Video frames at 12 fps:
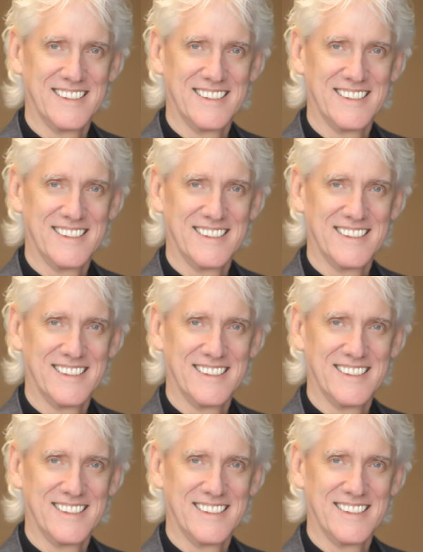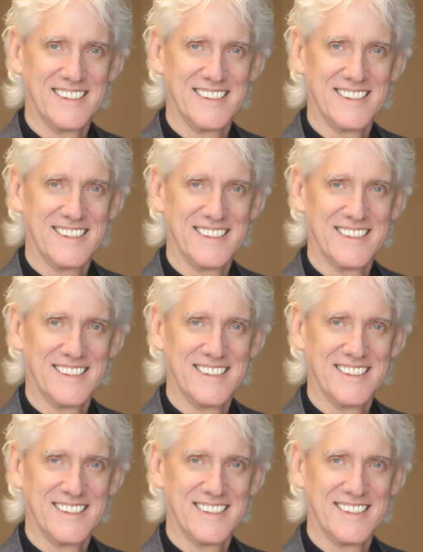
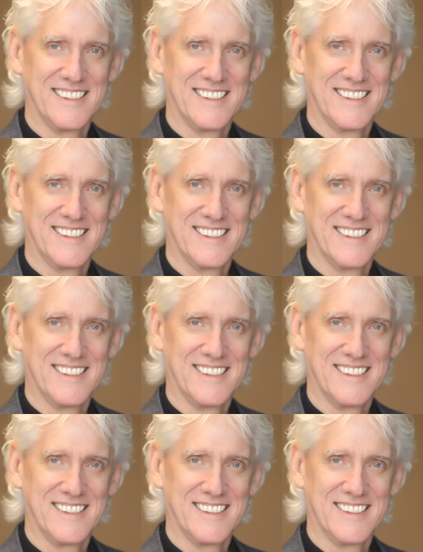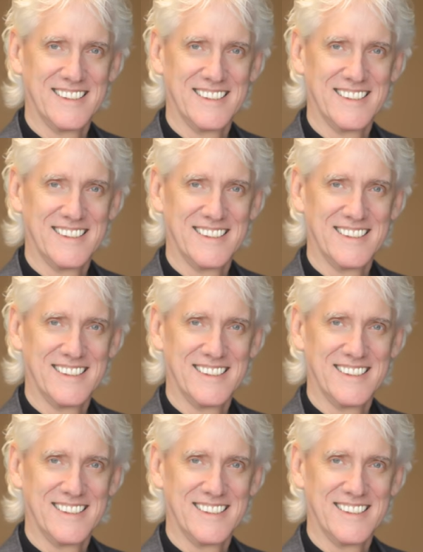
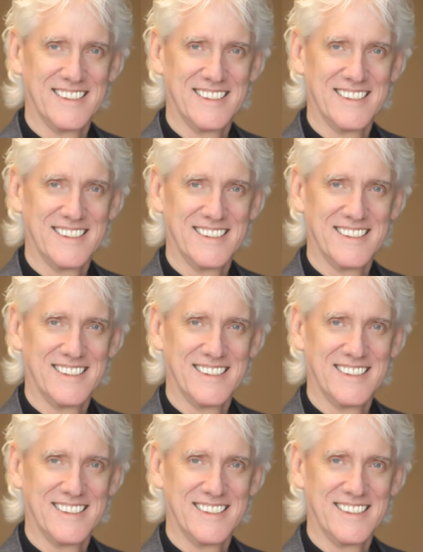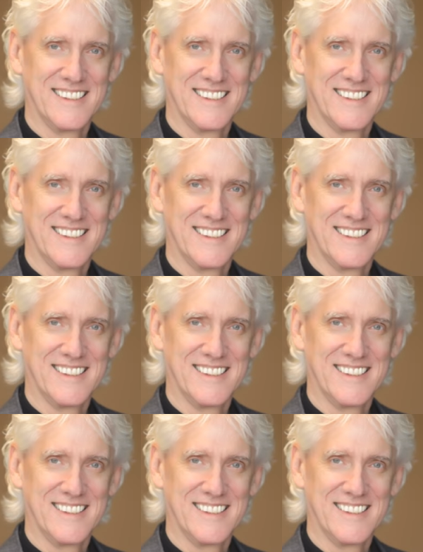The face doesn't move, so there is nothing to read.